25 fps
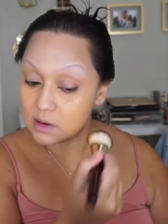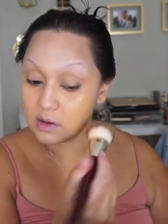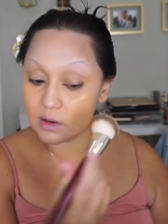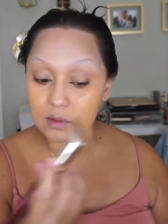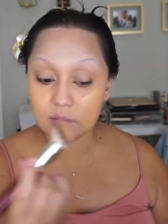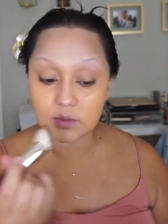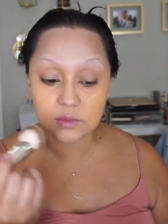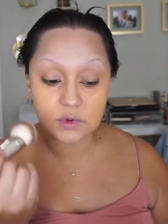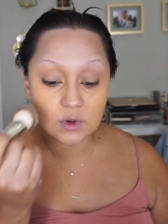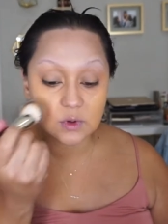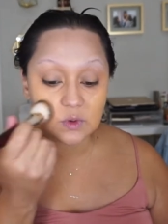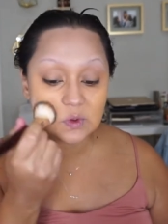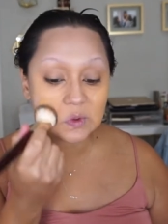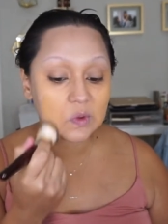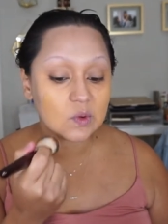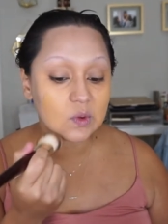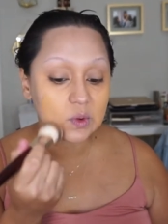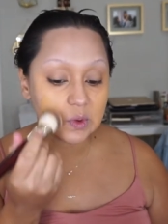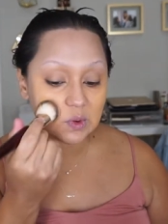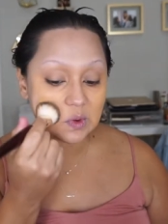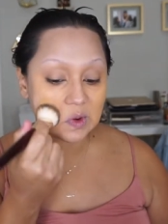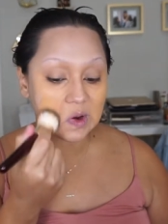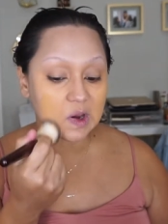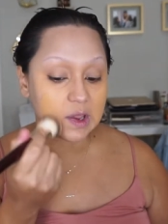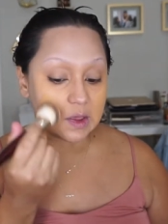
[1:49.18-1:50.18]
And I'm just
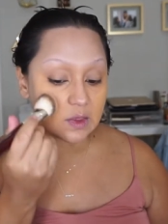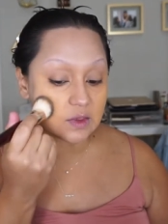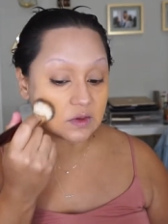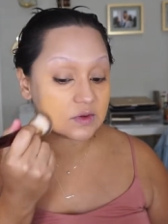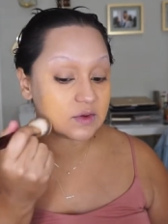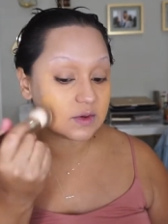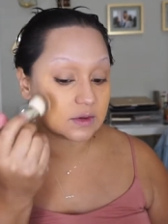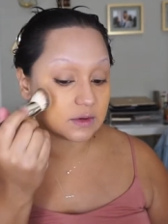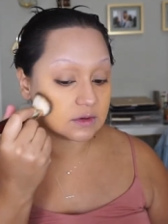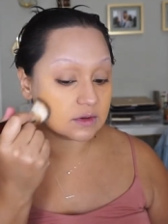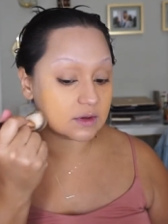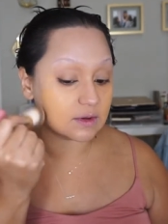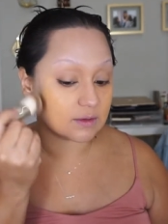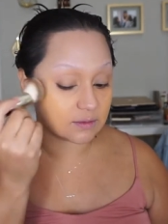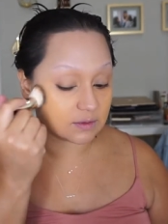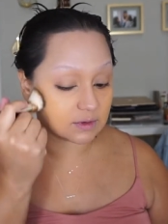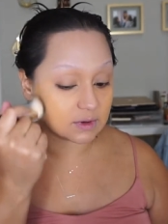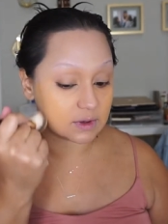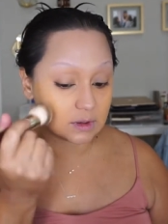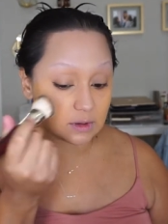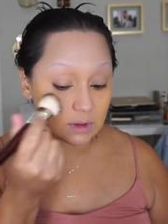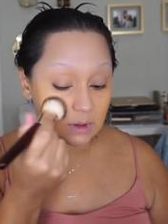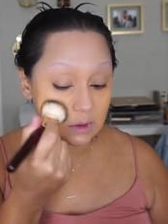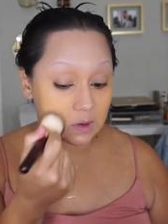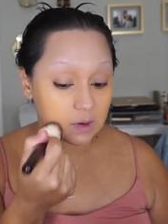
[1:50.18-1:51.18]
going, yeah, this is
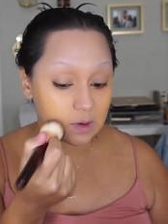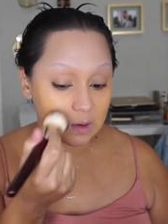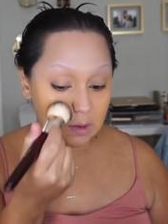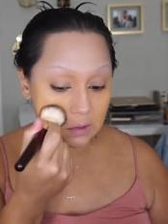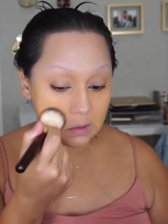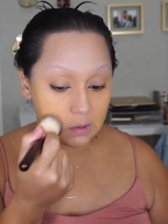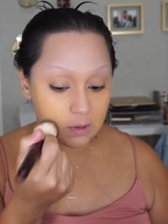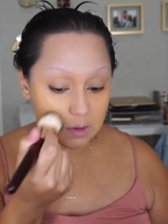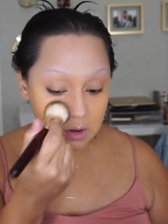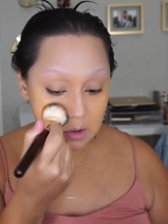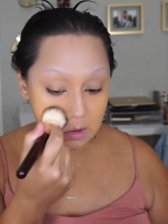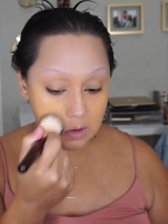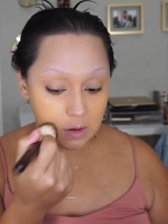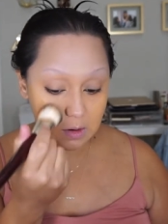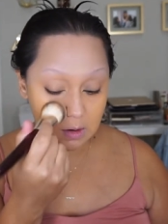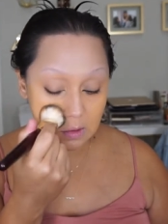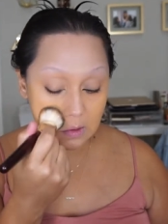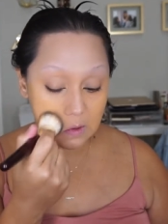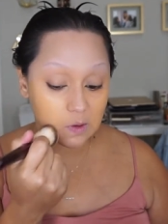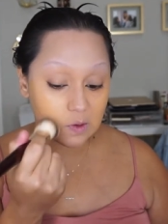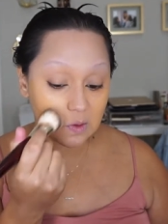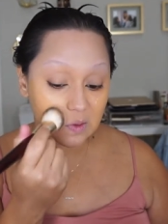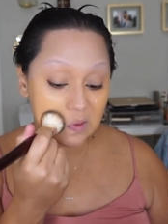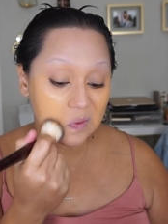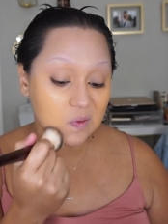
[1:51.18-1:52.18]
definitely
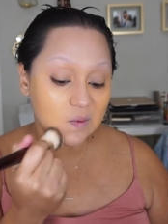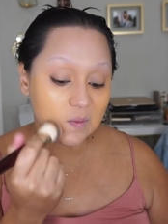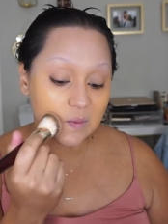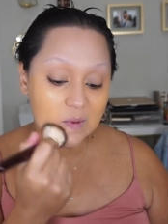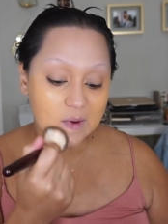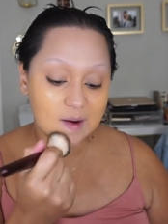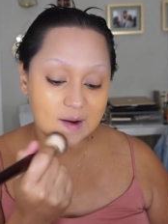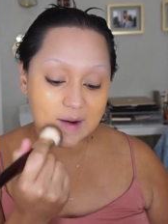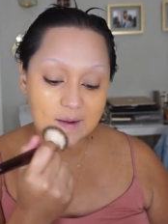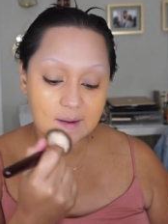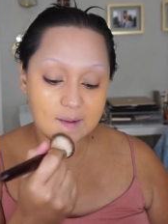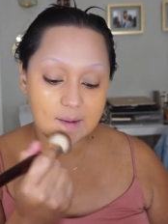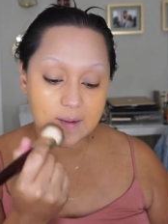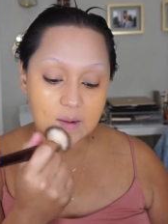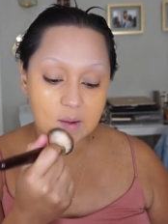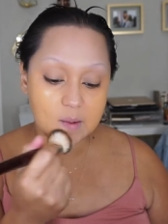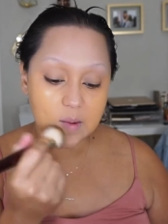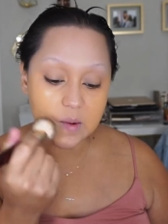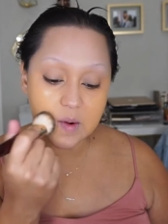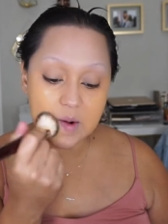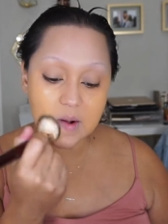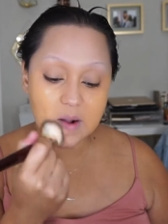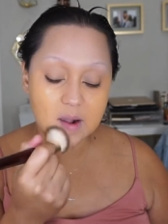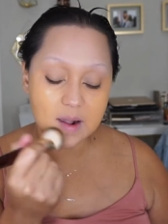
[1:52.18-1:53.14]
the way to go.